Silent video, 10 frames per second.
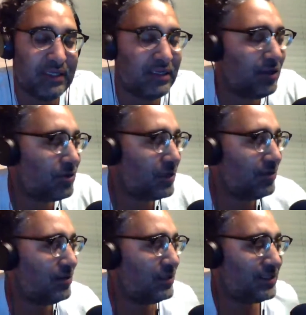
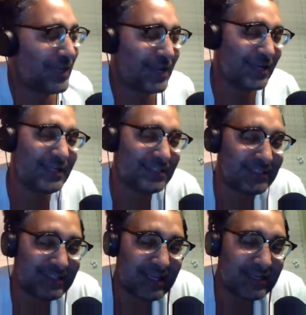take it easy.
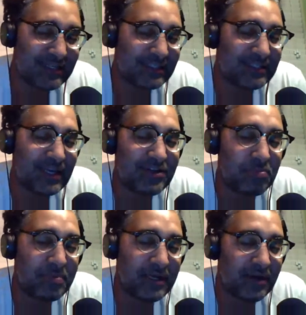Take it easy. Sign your
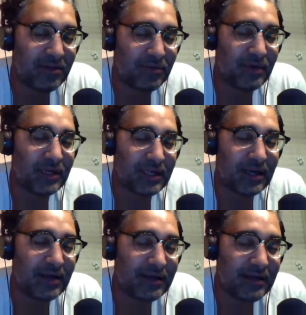pity on the right
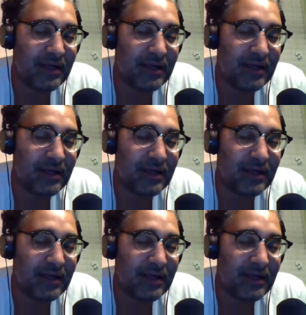kind.